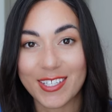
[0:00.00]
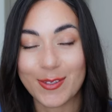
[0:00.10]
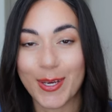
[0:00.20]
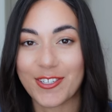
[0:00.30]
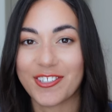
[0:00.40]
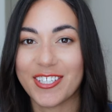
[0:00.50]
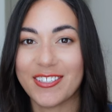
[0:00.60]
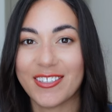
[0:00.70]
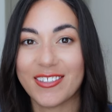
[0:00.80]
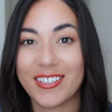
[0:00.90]
especially
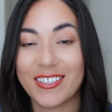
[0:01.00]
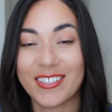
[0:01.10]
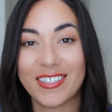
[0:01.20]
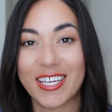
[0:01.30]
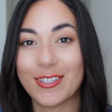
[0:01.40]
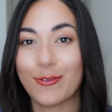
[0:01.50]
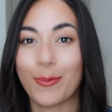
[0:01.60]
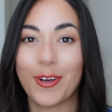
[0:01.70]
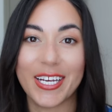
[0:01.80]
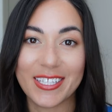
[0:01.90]
since it descends from
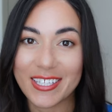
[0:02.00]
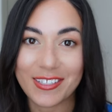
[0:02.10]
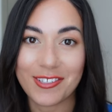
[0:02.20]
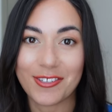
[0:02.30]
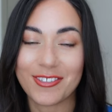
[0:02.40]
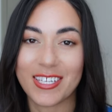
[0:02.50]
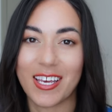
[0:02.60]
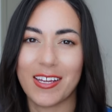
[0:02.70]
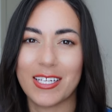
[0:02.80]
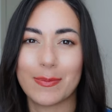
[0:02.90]
your ancestors
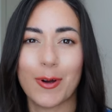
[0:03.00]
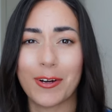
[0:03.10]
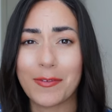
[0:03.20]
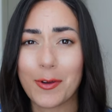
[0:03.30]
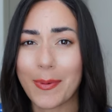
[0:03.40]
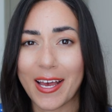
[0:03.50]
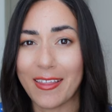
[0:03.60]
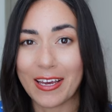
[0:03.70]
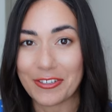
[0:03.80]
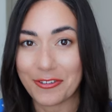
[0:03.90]
and it's part of your
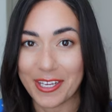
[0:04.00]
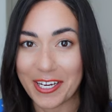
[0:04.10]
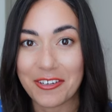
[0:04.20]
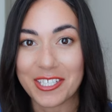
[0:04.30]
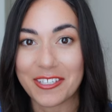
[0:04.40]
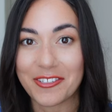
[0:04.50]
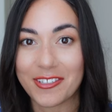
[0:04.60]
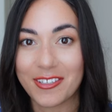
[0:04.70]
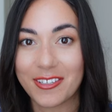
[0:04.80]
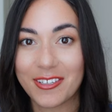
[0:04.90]
biological heritage.